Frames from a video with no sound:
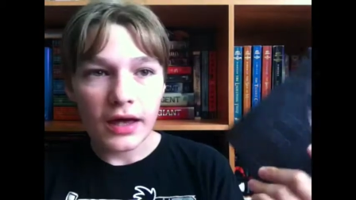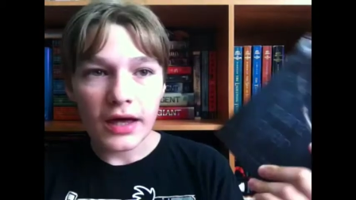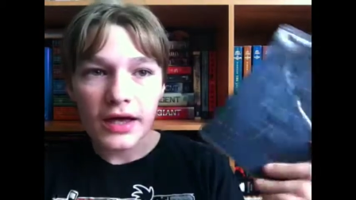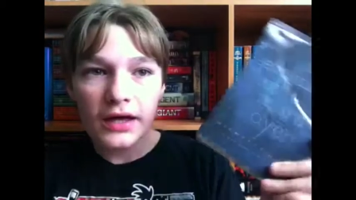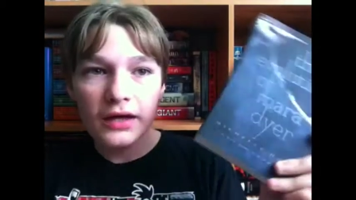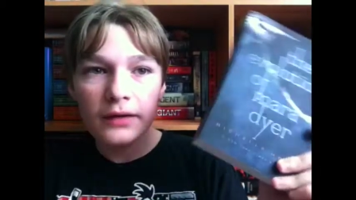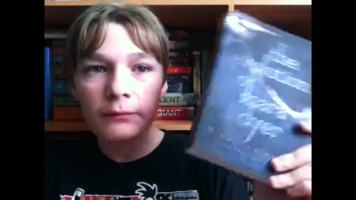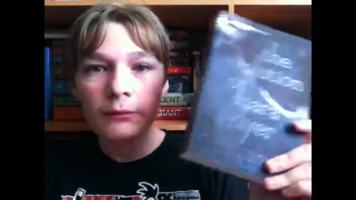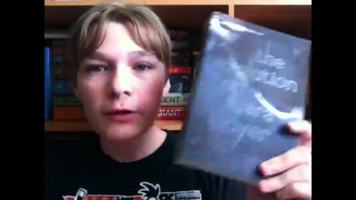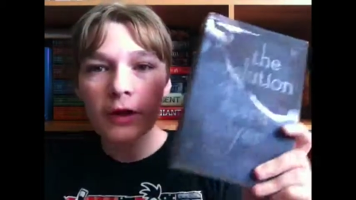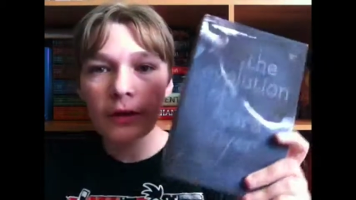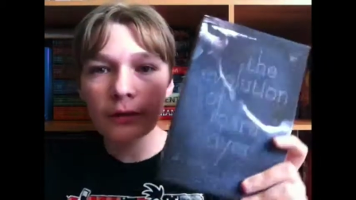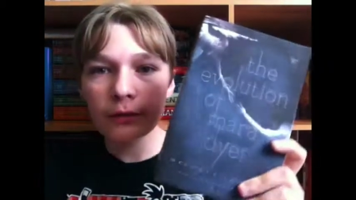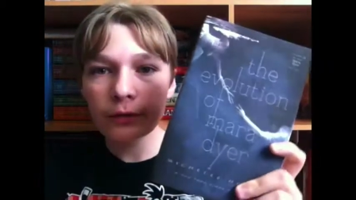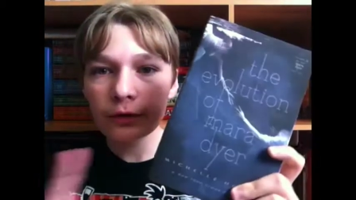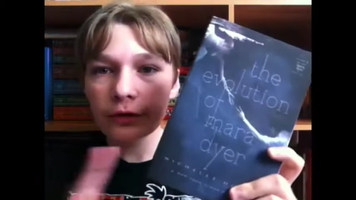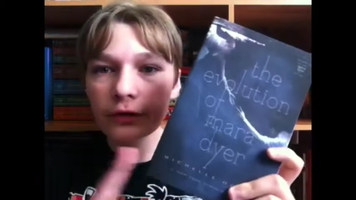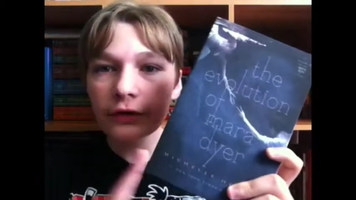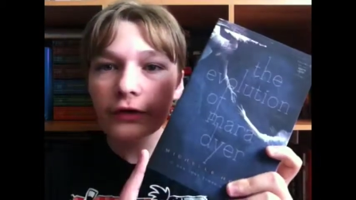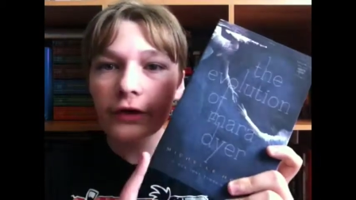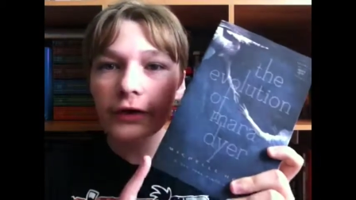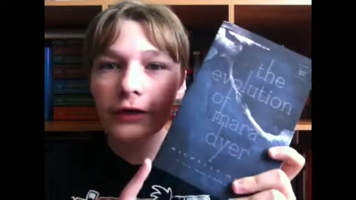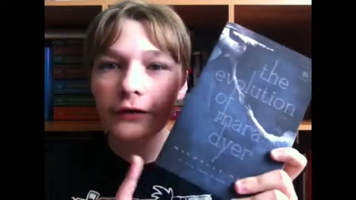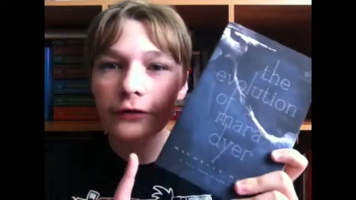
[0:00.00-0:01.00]
I'm not
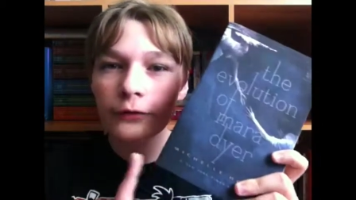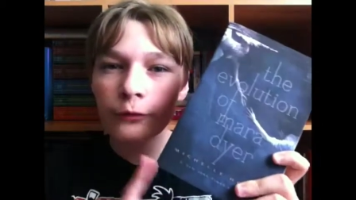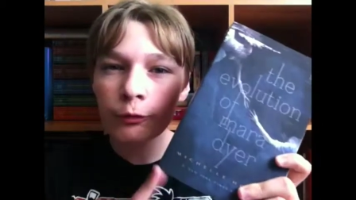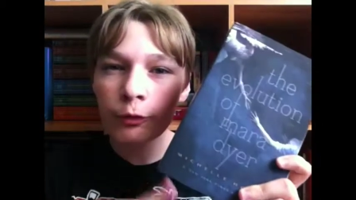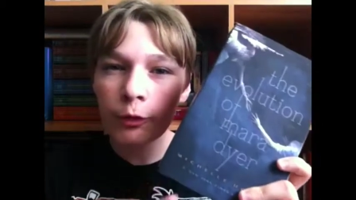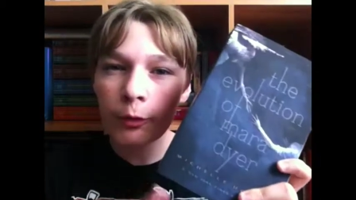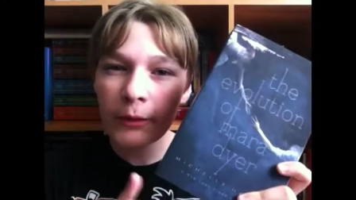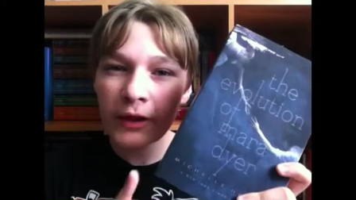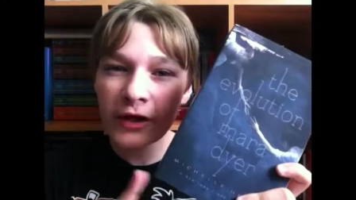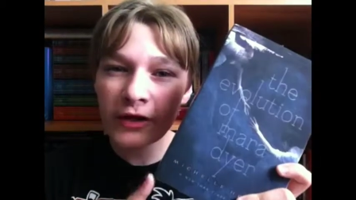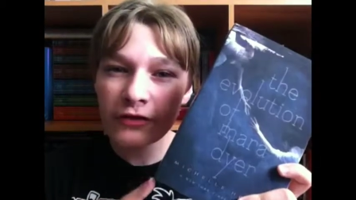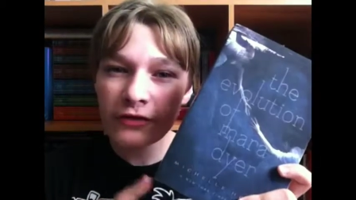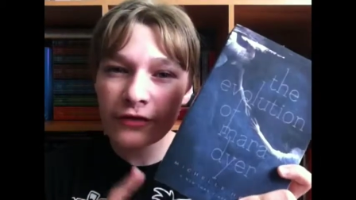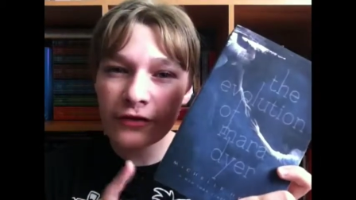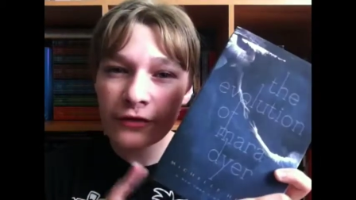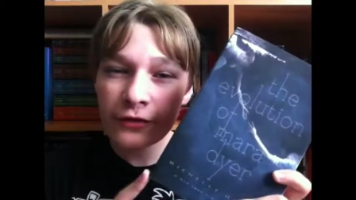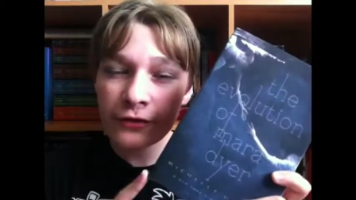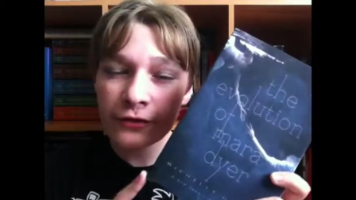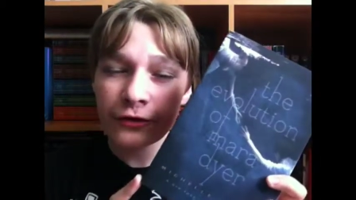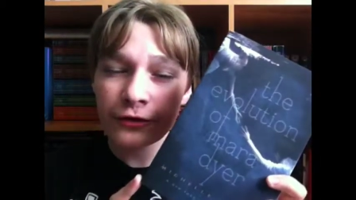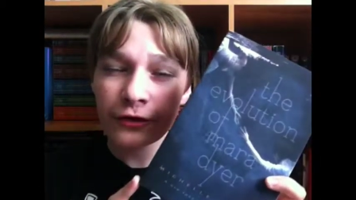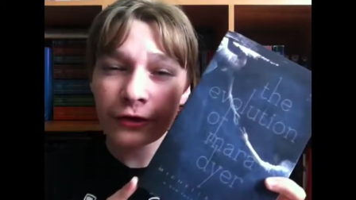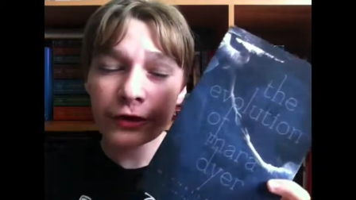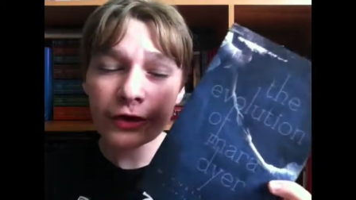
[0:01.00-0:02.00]
really liking the romance in
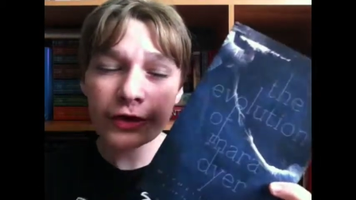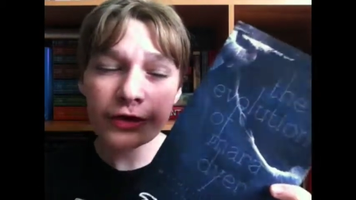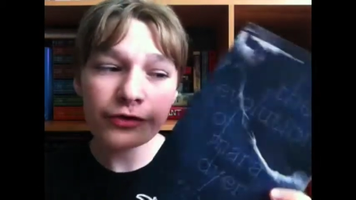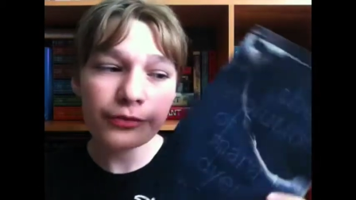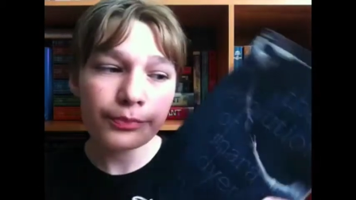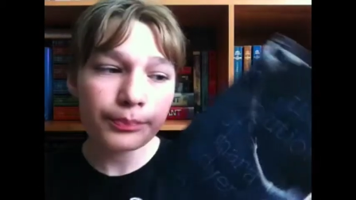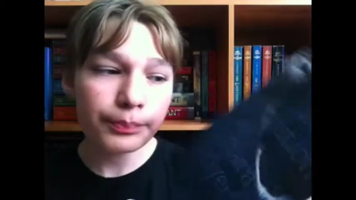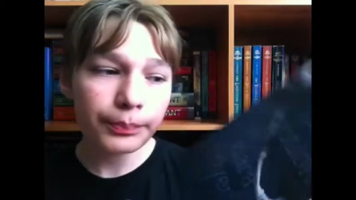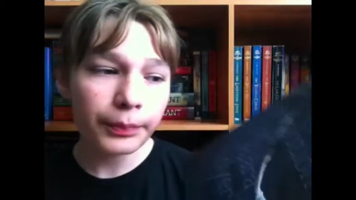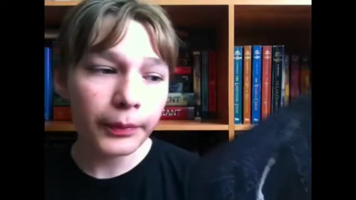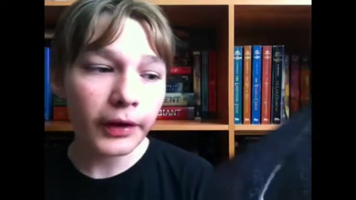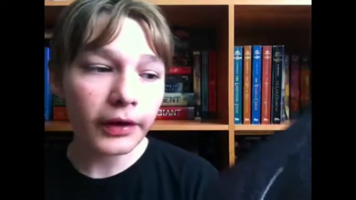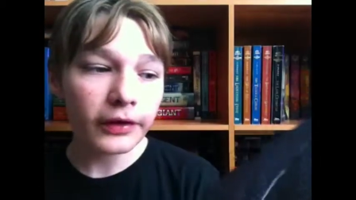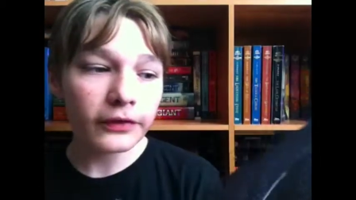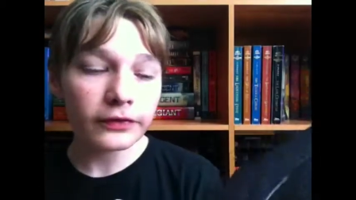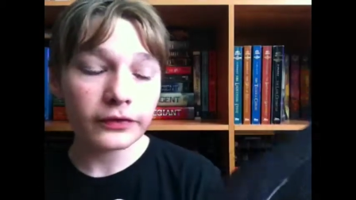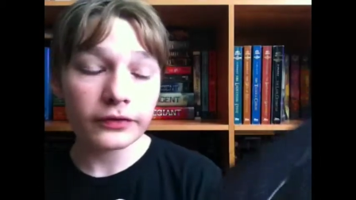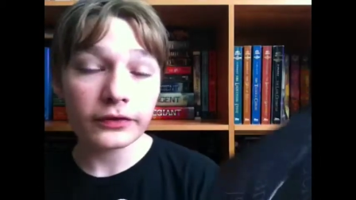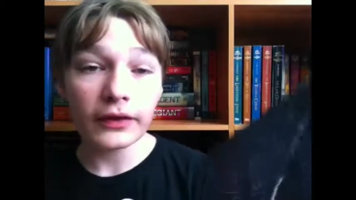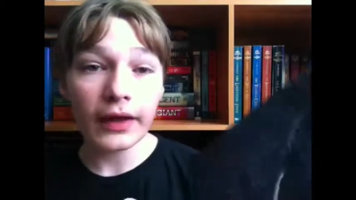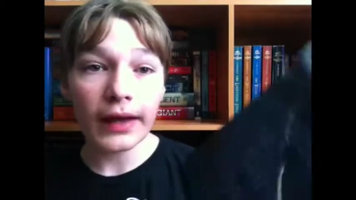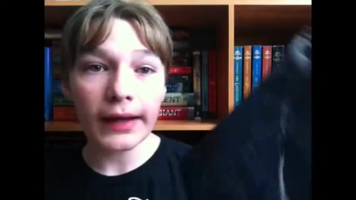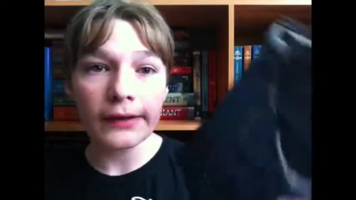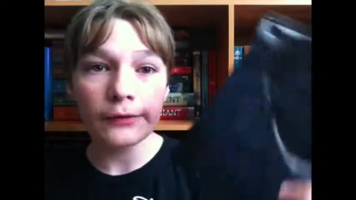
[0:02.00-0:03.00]
the series, but
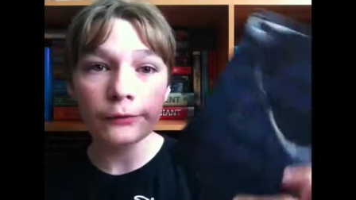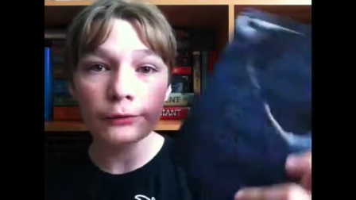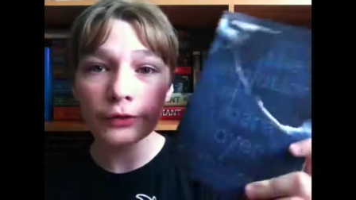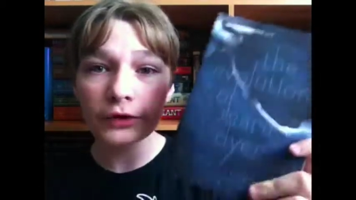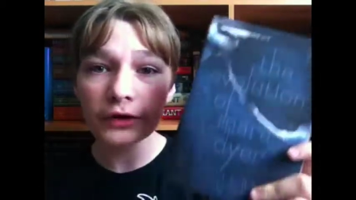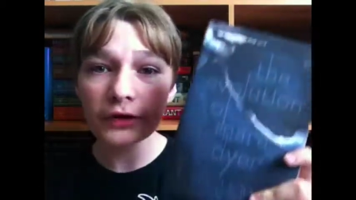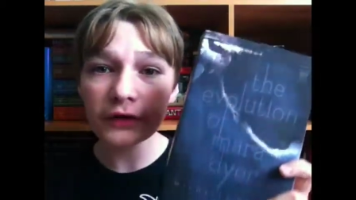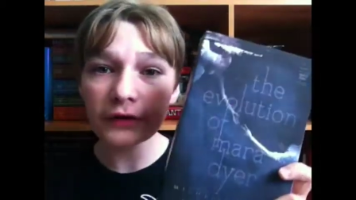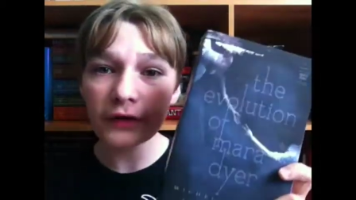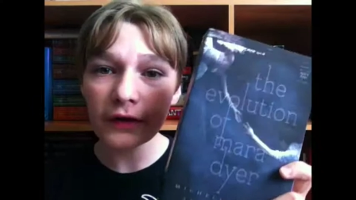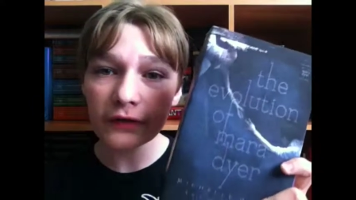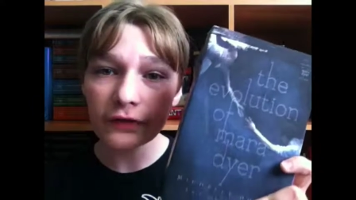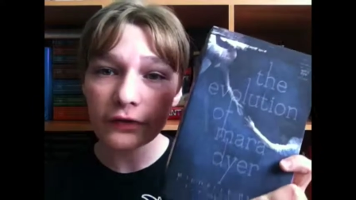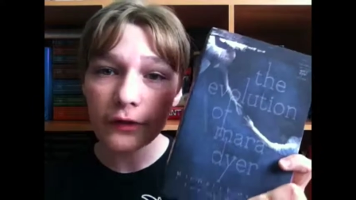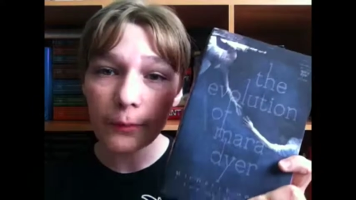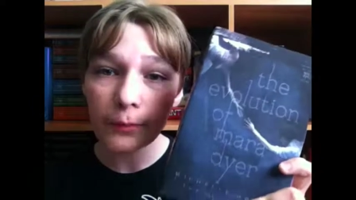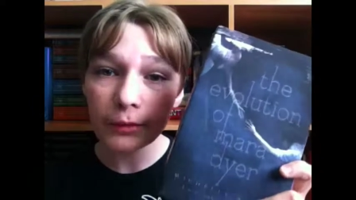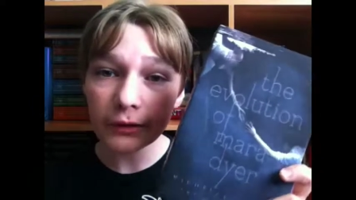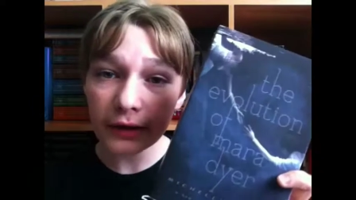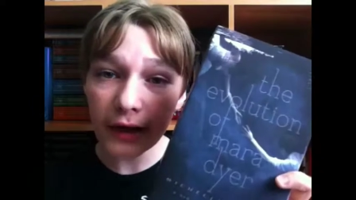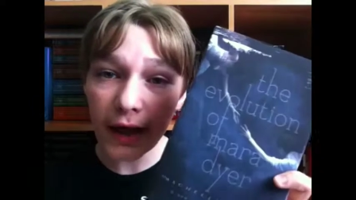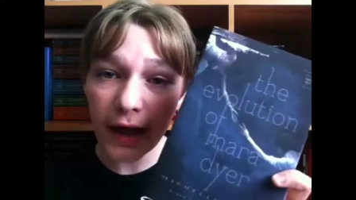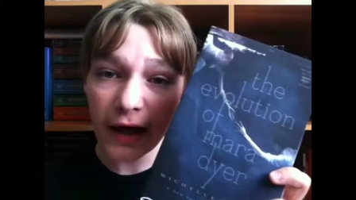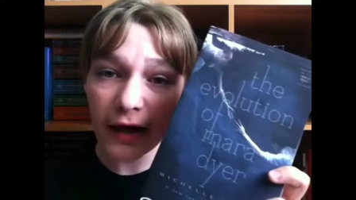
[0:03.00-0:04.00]
I really like the
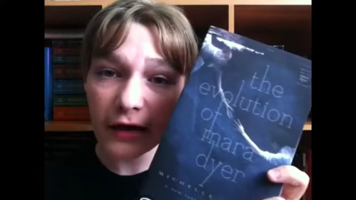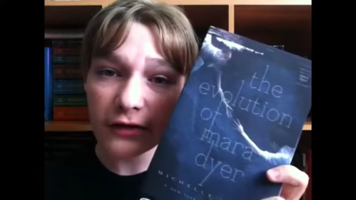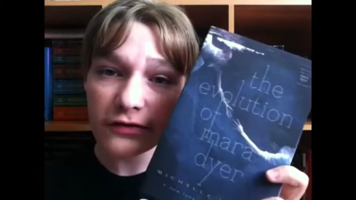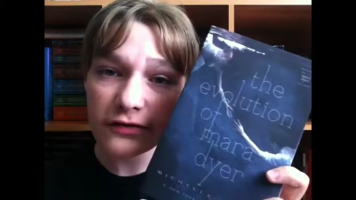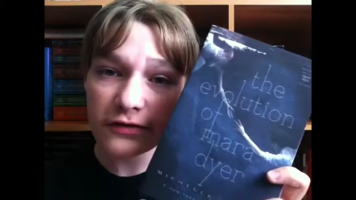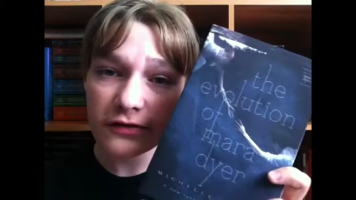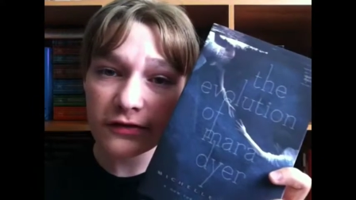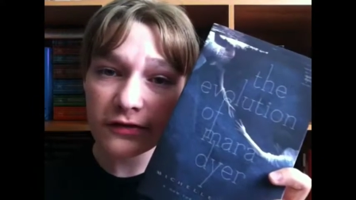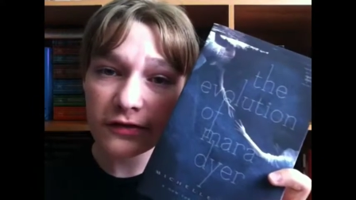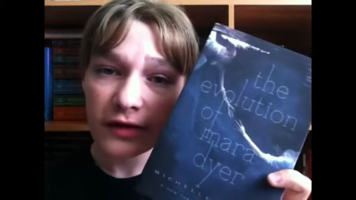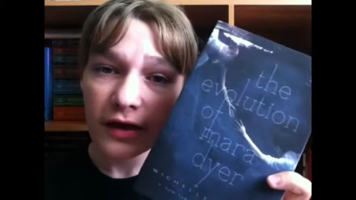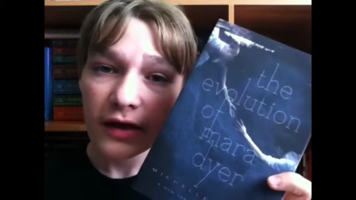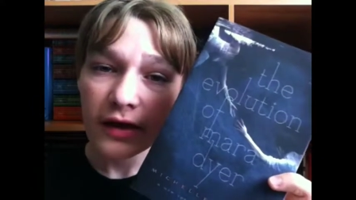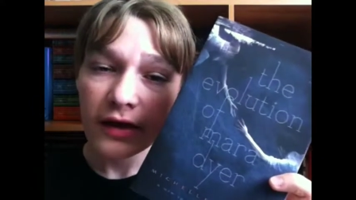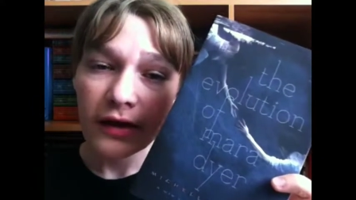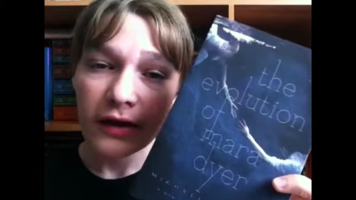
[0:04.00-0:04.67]
plots.